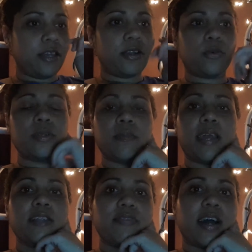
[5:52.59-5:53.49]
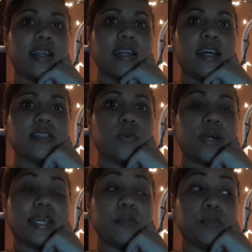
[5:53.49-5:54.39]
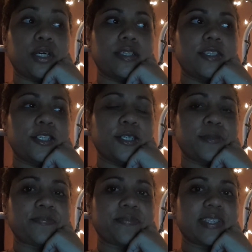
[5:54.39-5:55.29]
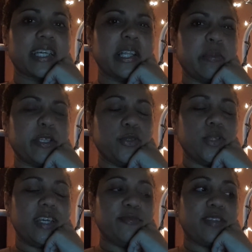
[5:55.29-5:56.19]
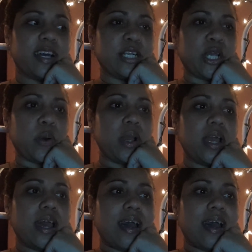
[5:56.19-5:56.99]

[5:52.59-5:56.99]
You know, I wouldn't mind if I had a glass of wine, but you know, a little bit too late for that now.